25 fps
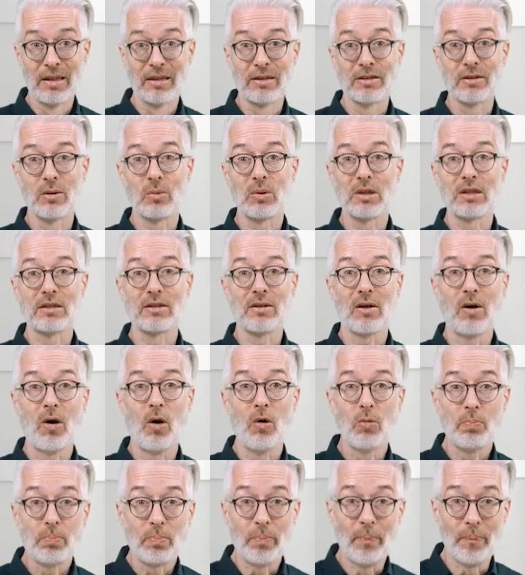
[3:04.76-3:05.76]
So it's
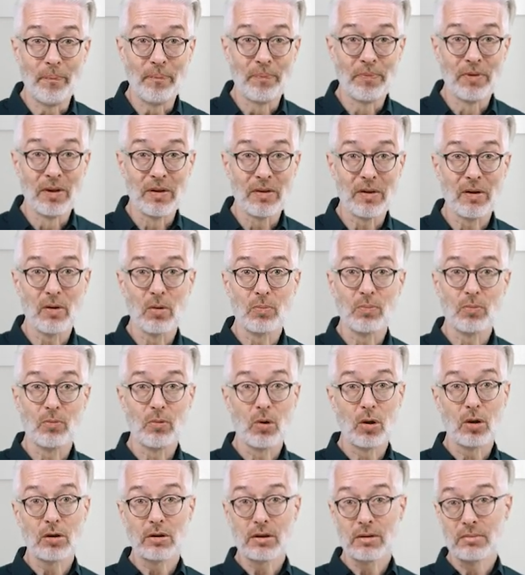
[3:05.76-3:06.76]
open. The open
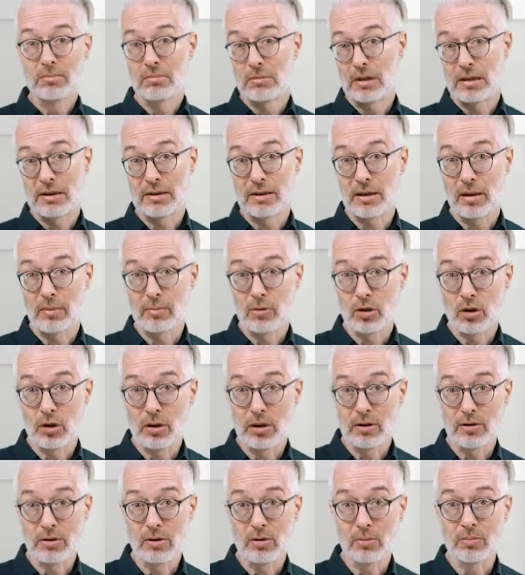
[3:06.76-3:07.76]
world
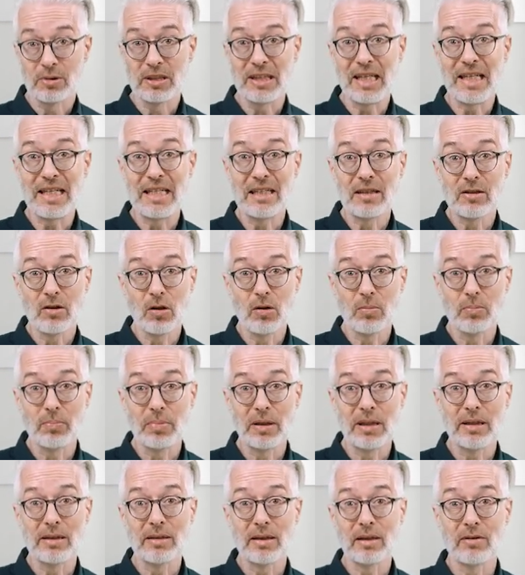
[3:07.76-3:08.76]
assumption assumes
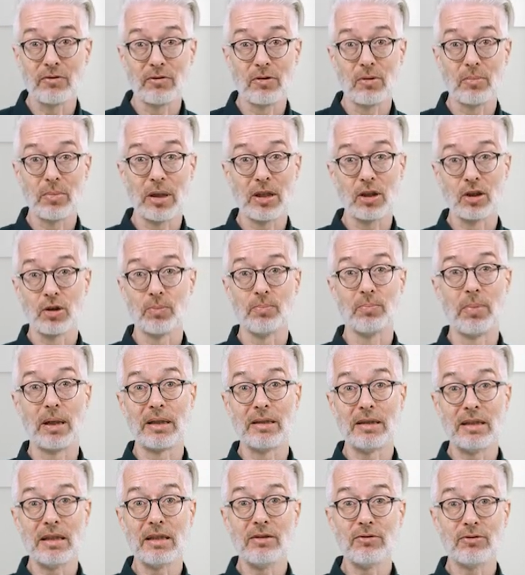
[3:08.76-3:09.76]
incomplete information
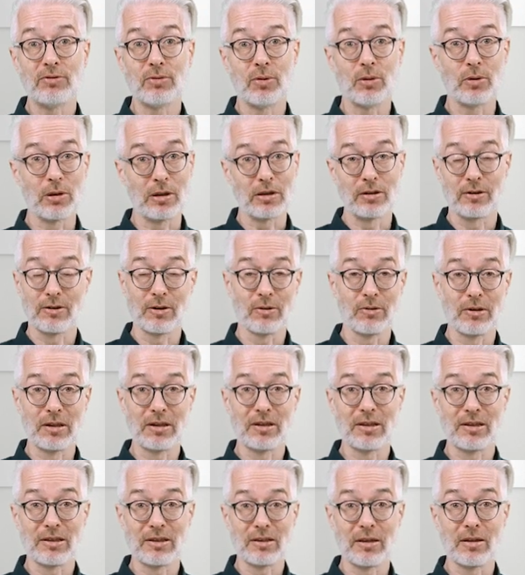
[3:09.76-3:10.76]
by default. So
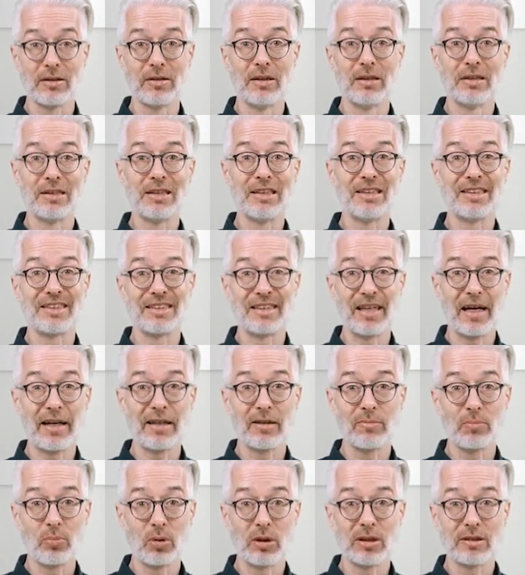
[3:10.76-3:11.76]
this is the
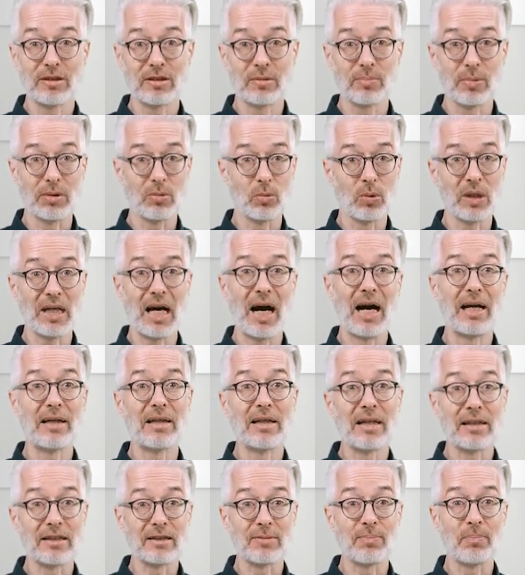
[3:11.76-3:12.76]
design principle. We
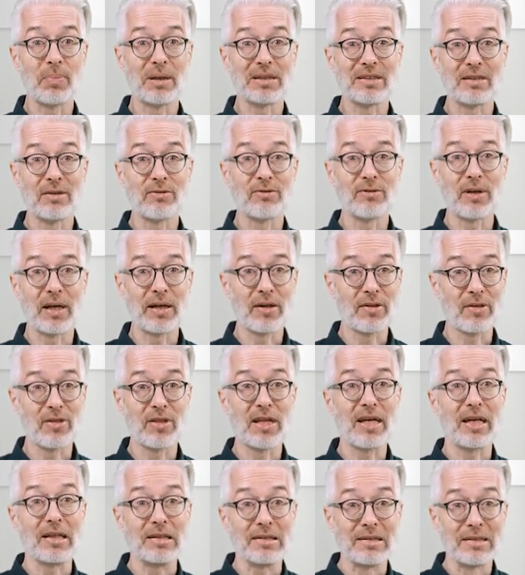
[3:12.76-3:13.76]
underspecify
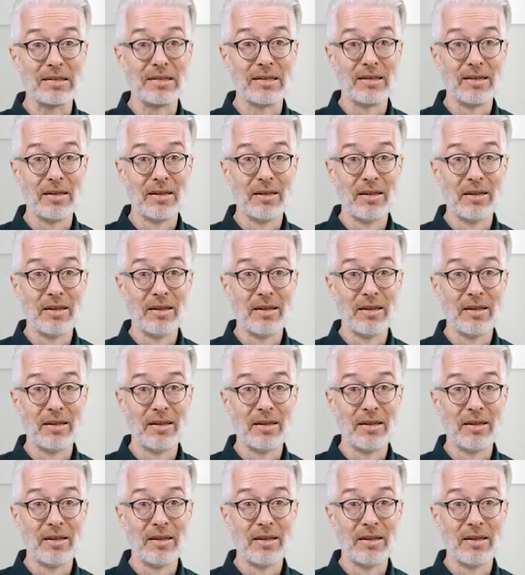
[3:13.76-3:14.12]
things.